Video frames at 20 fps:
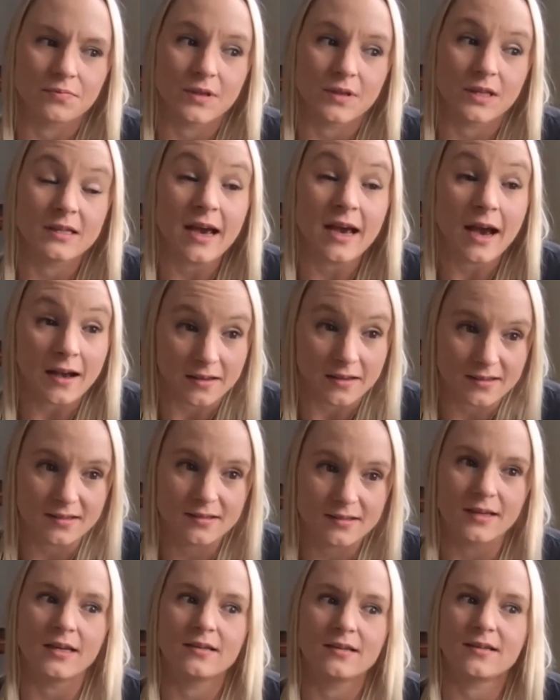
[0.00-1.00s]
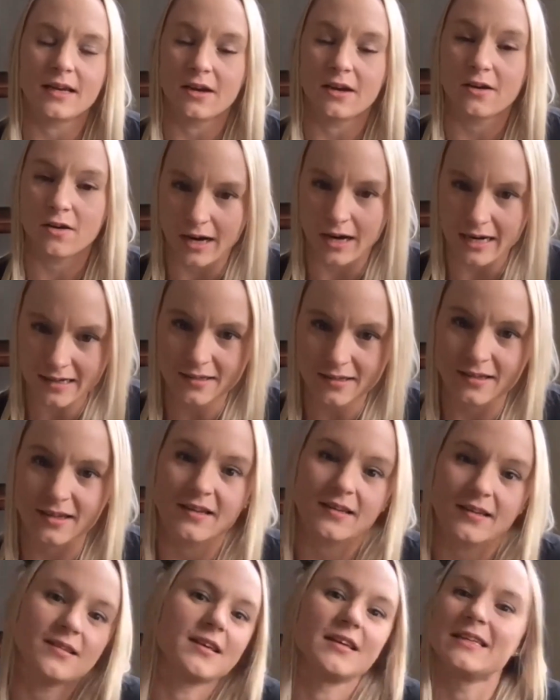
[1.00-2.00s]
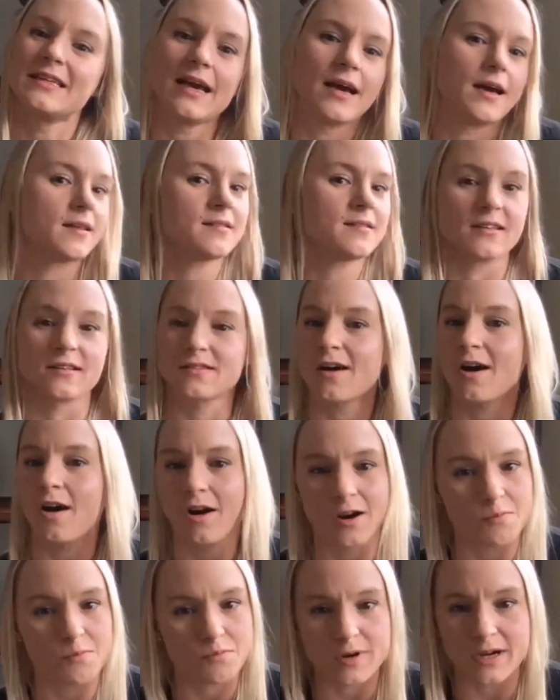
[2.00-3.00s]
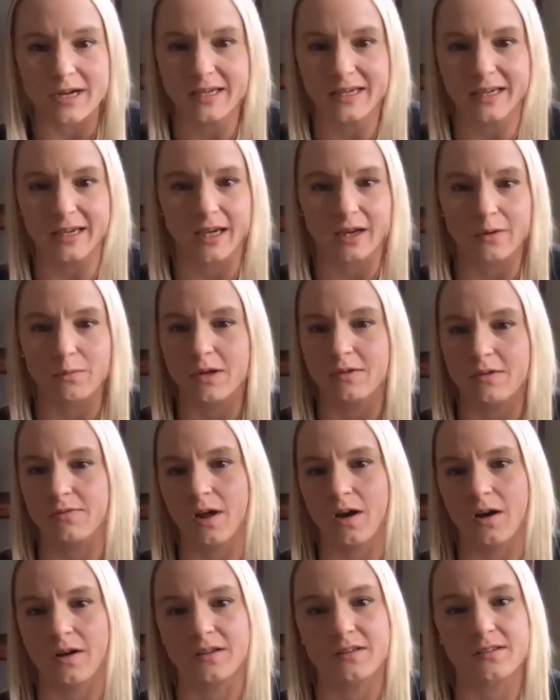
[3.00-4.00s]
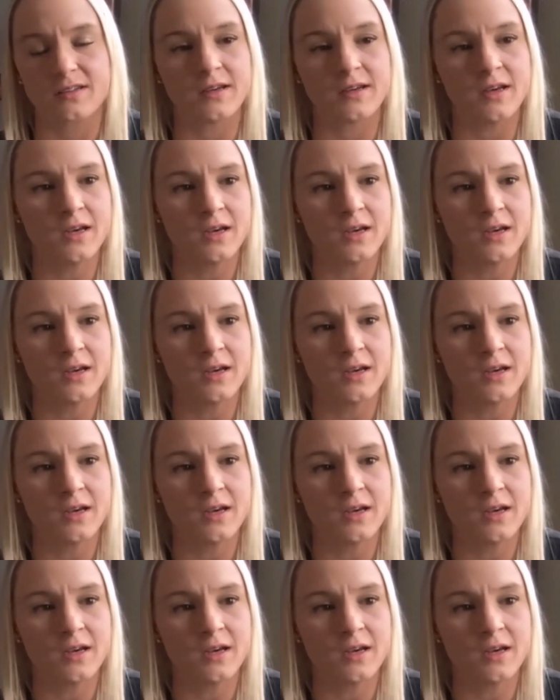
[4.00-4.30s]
Yes, it is a crisis, and yes, it's heartbreaking, and we've lost